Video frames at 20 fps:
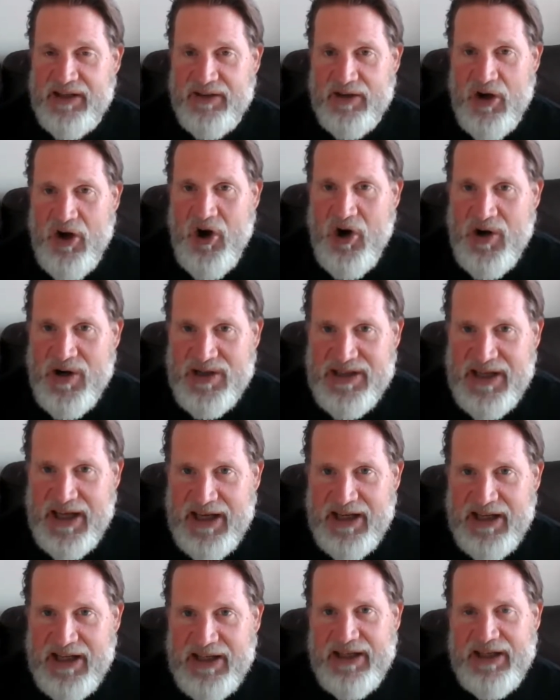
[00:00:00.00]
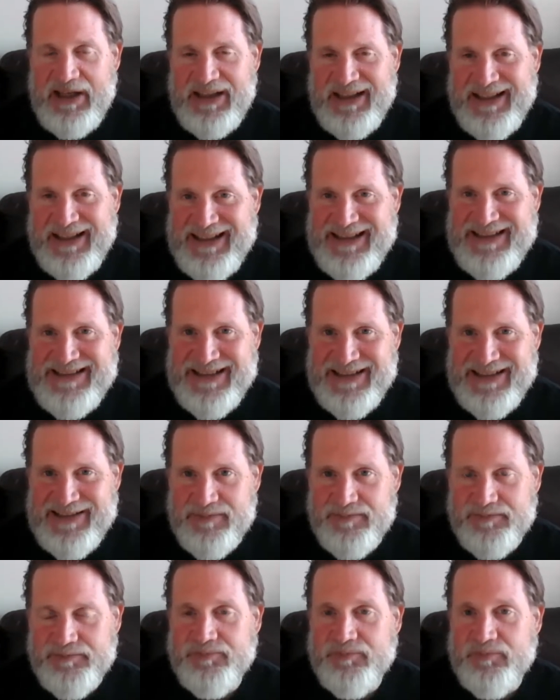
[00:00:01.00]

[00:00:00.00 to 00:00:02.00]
the hard data in LinkedIn